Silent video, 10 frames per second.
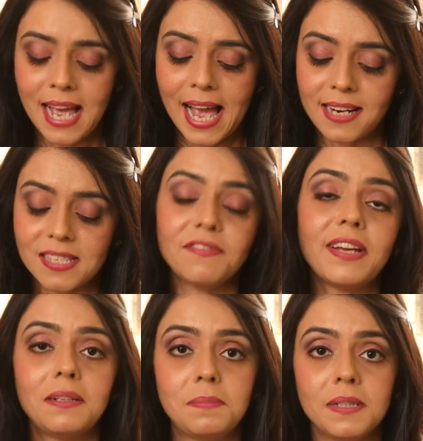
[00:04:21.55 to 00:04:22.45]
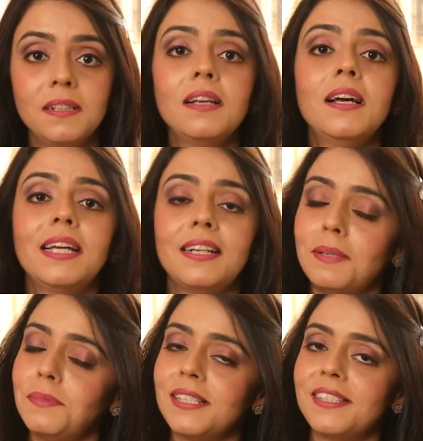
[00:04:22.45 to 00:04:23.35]
and is available in a
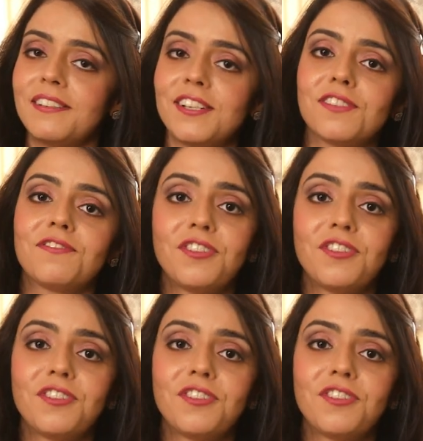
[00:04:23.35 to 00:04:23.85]
limited series of